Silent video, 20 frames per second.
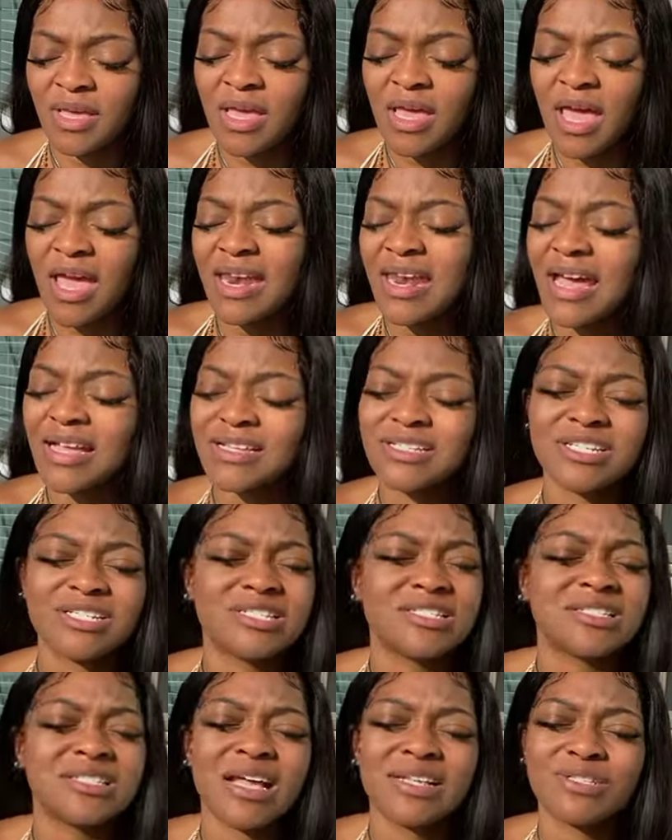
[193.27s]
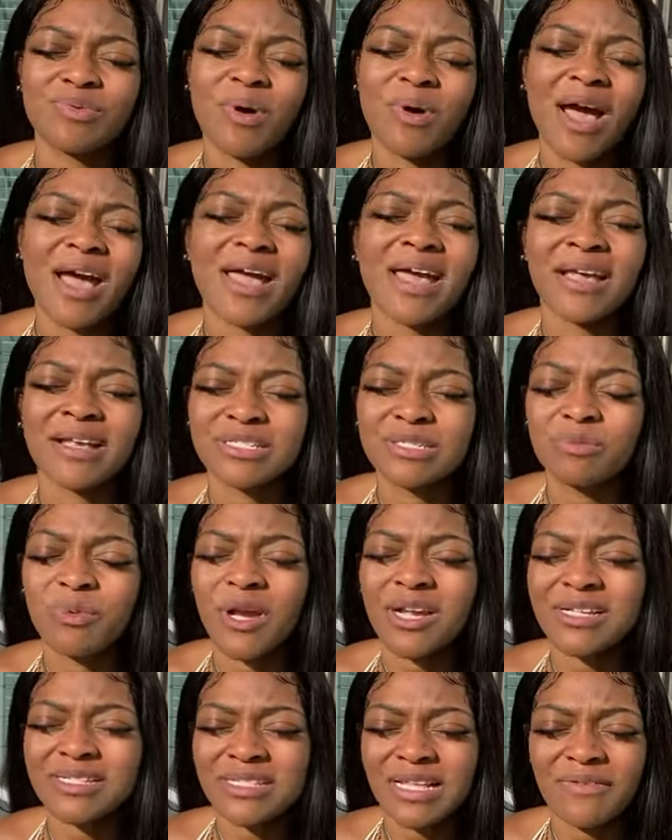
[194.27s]
and that's why I
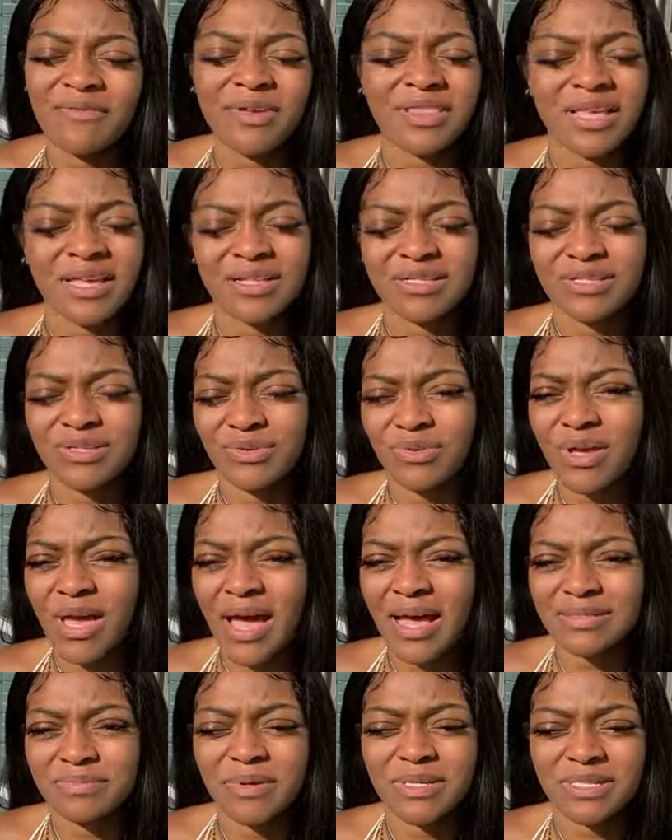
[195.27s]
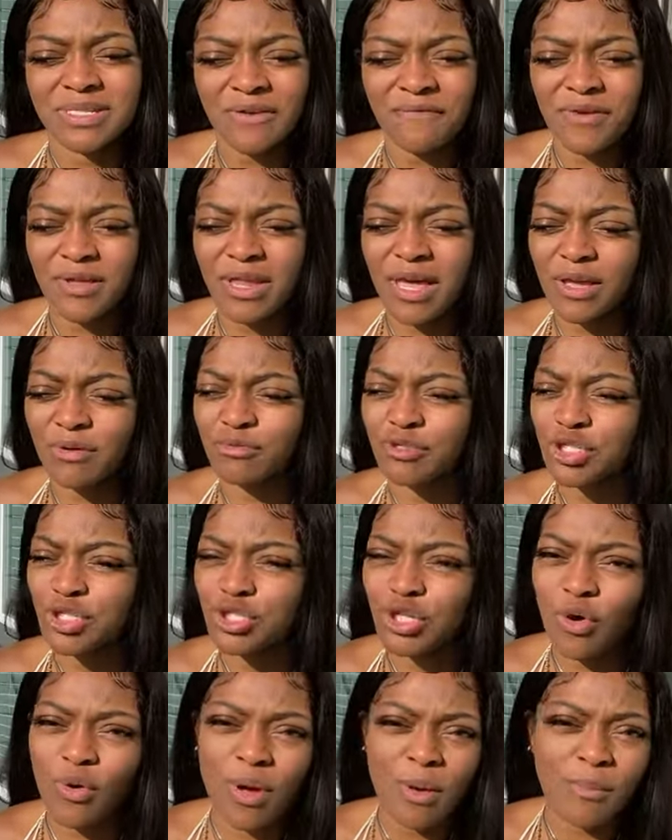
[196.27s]
expressed everything to you guys, because I felt like it was
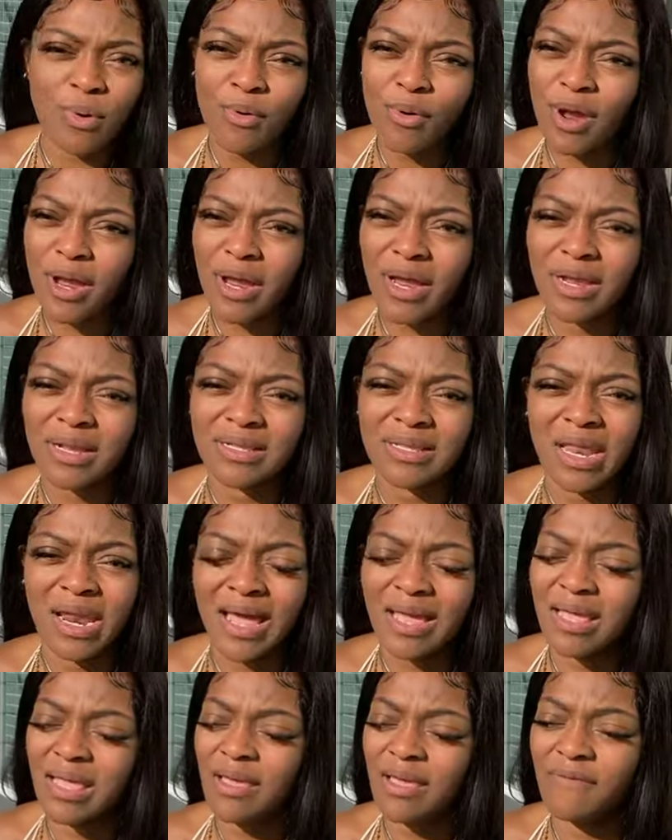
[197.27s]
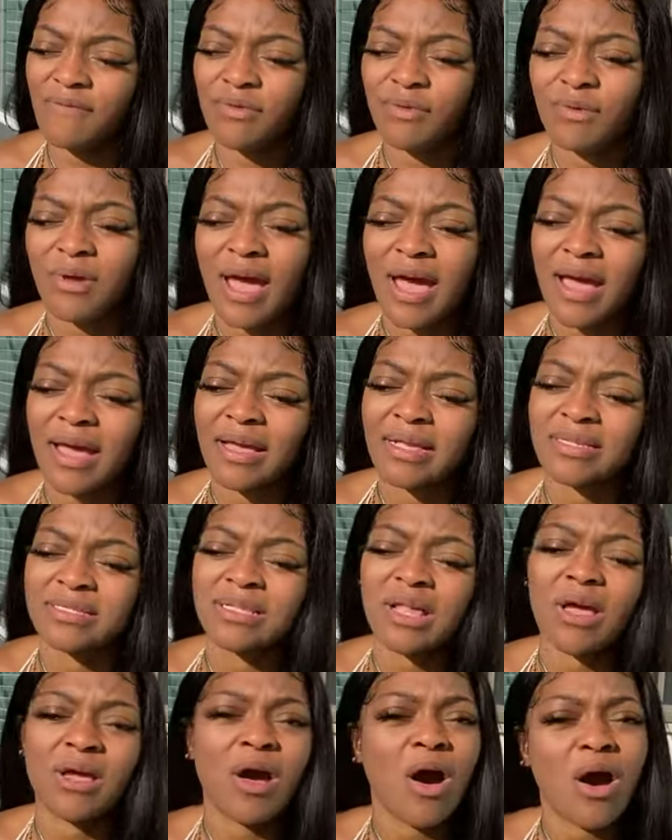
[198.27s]
so important that I give you guys
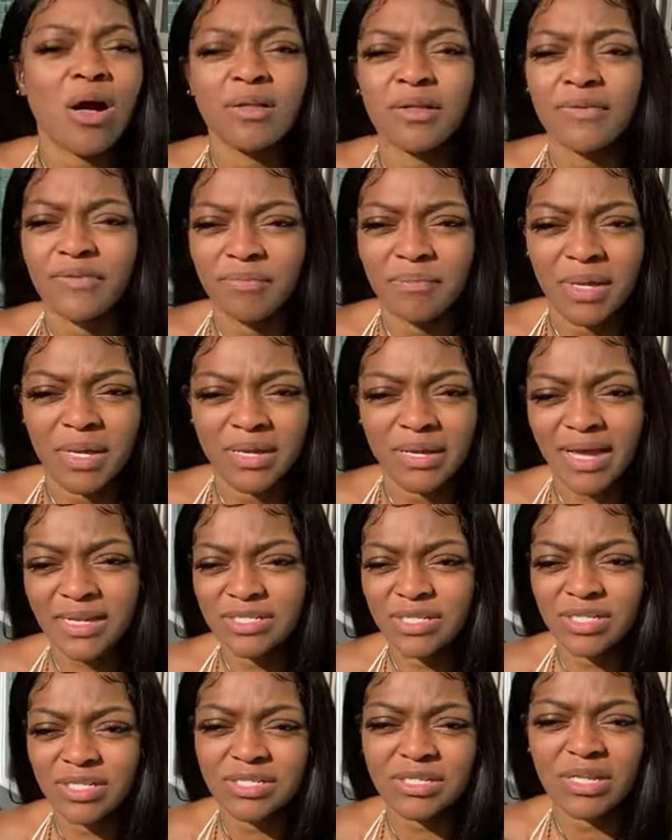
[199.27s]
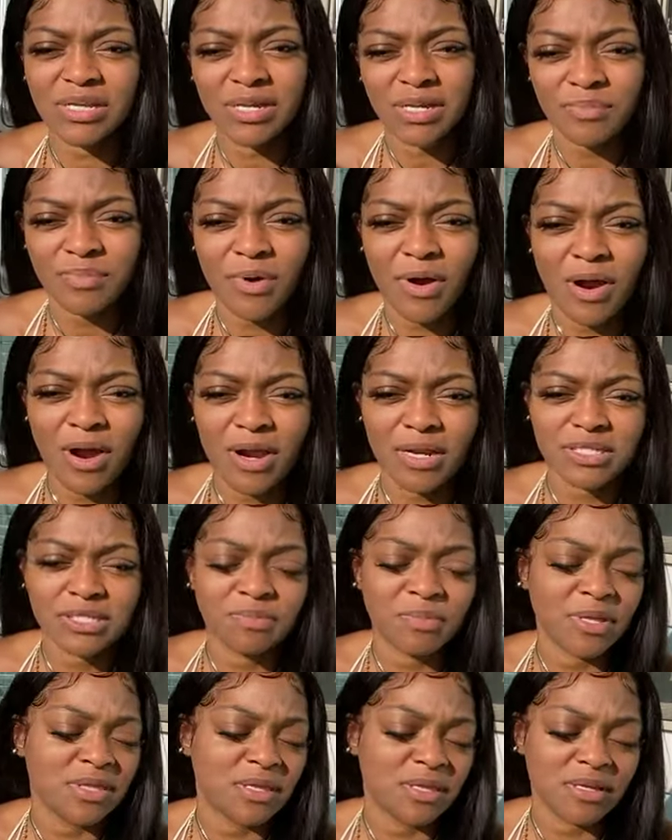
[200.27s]
like all of me, not just the good parts,
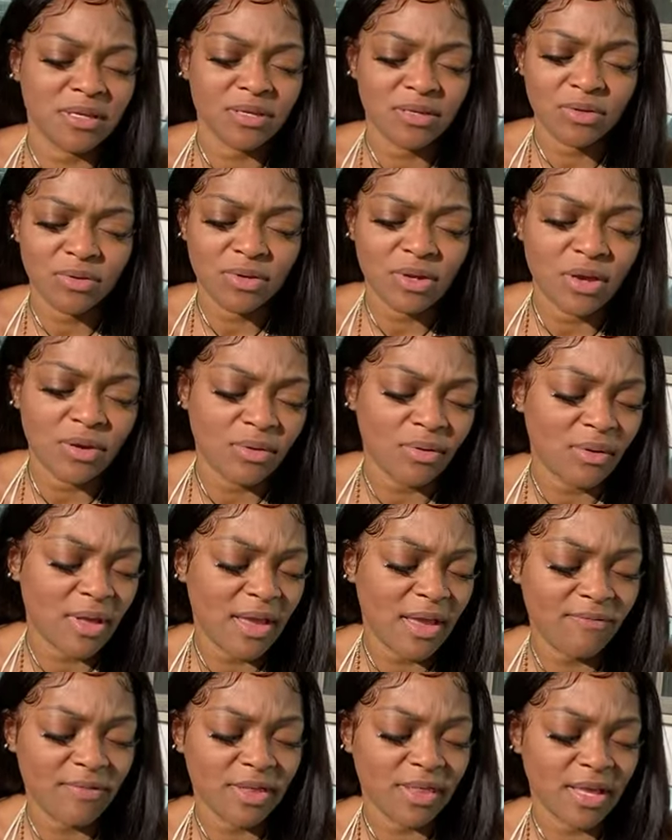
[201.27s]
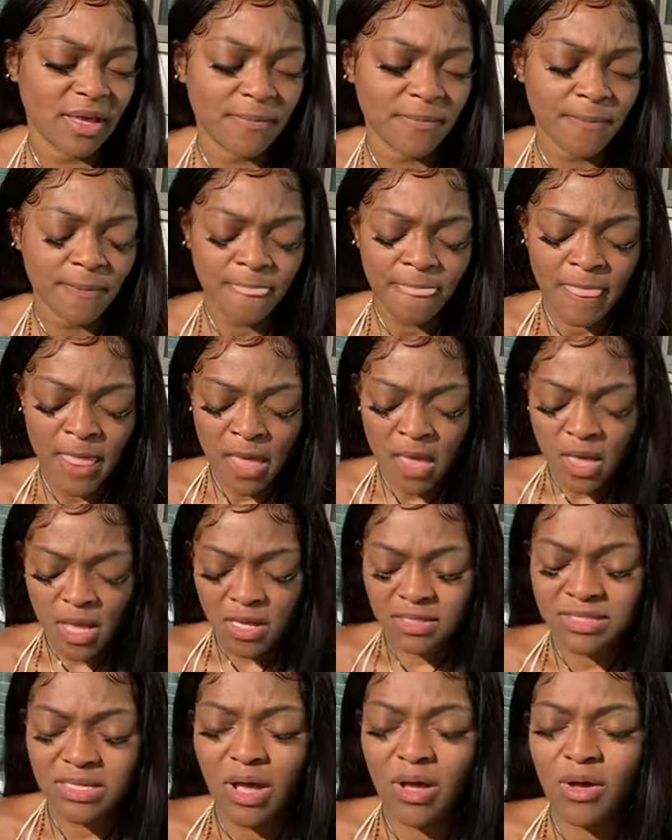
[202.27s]
but the, you know, everything.
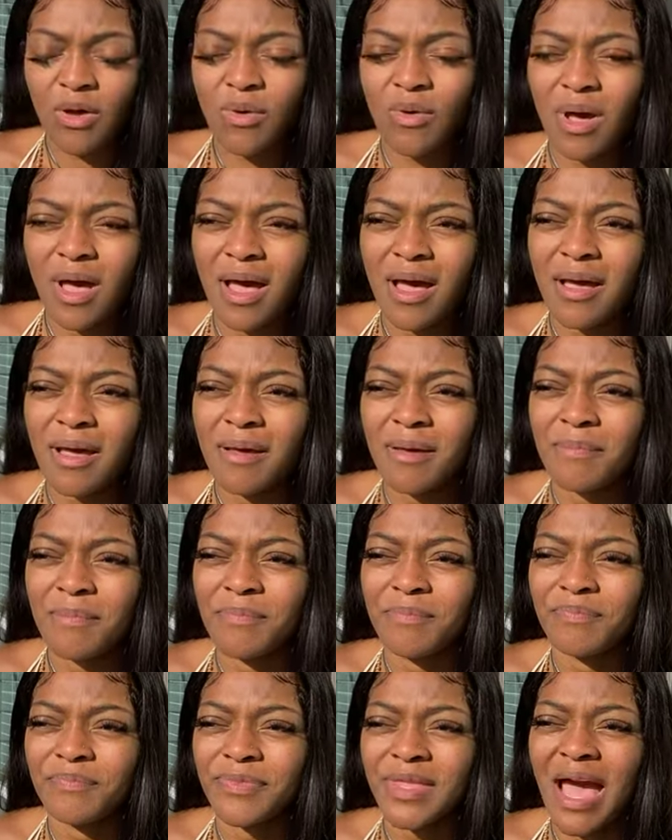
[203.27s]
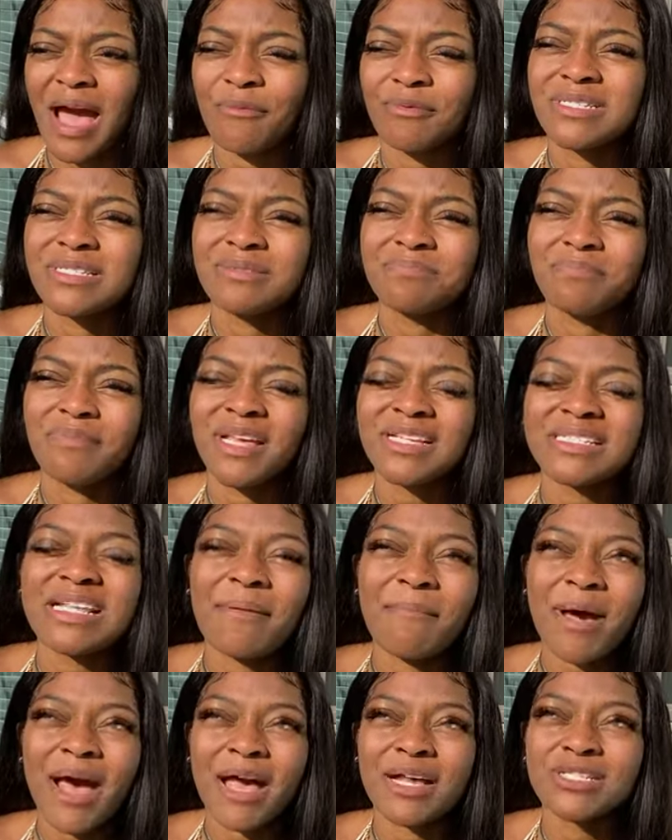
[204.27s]
So I was
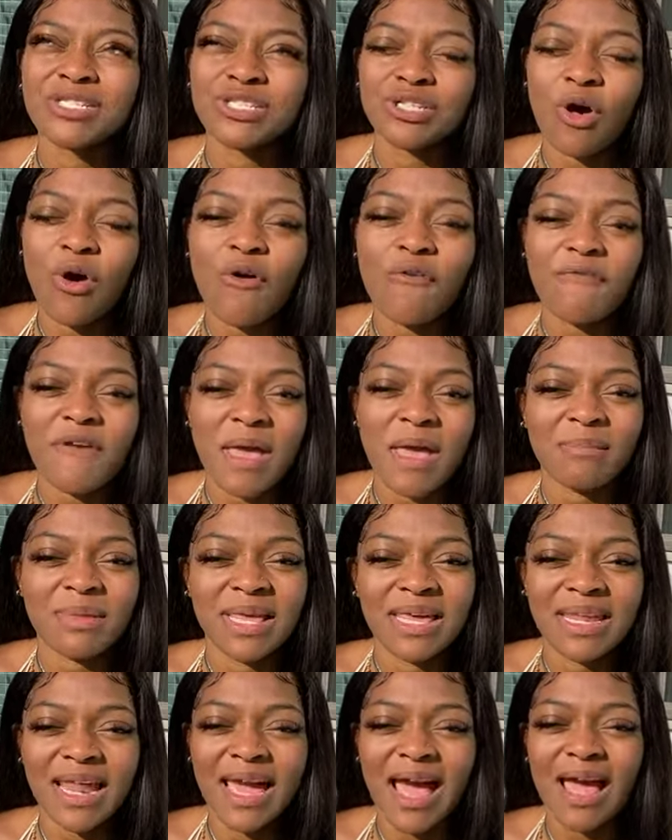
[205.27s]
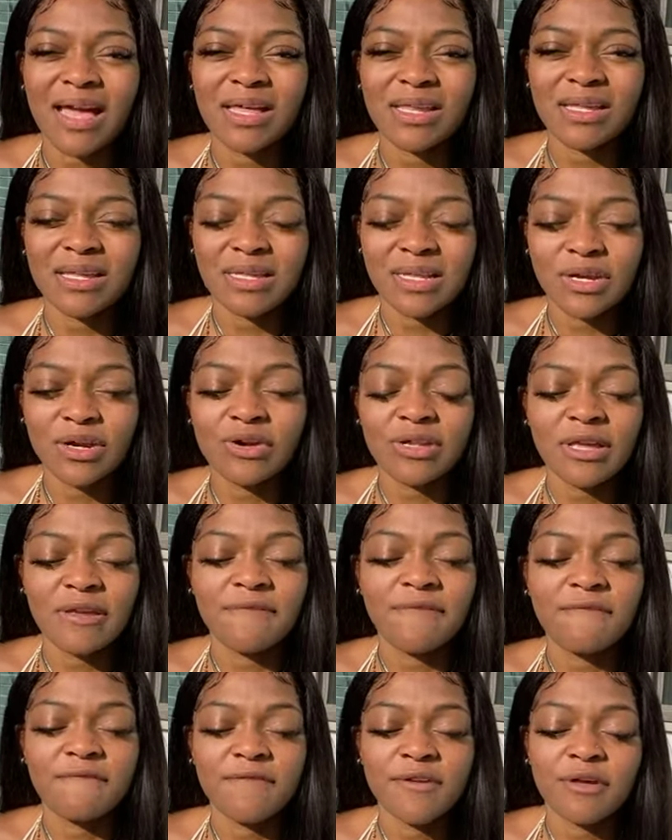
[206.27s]
missing my soul family. Like I could literally
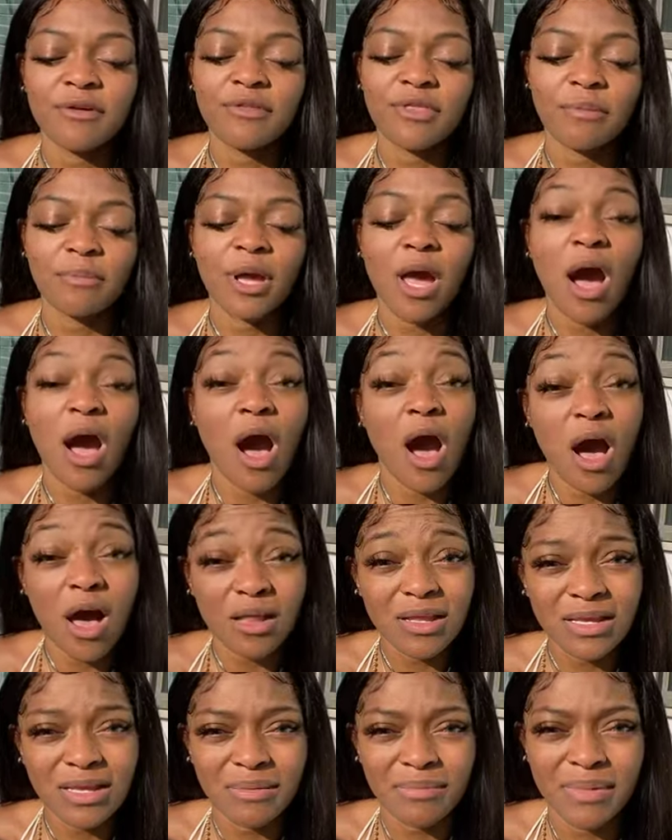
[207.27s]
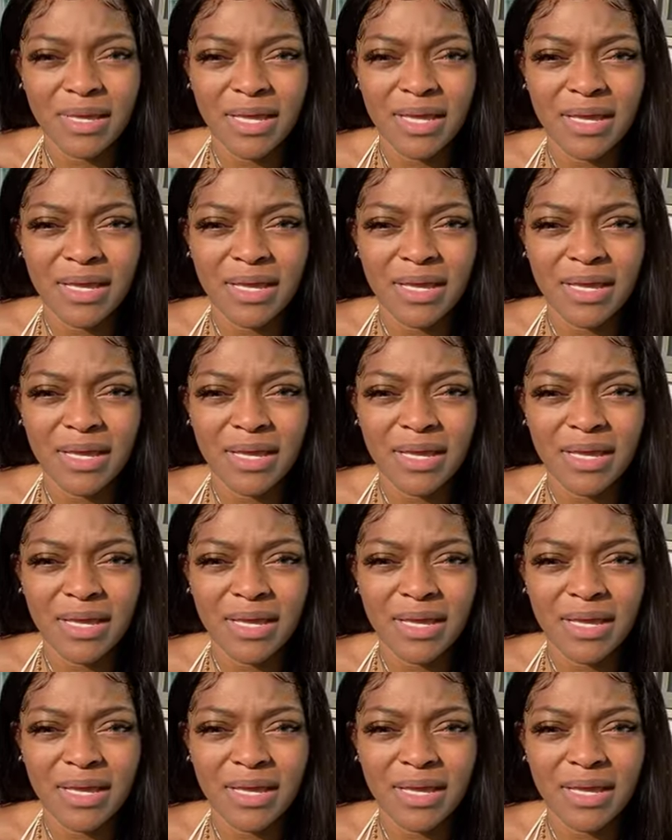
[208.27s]
feel them calling me.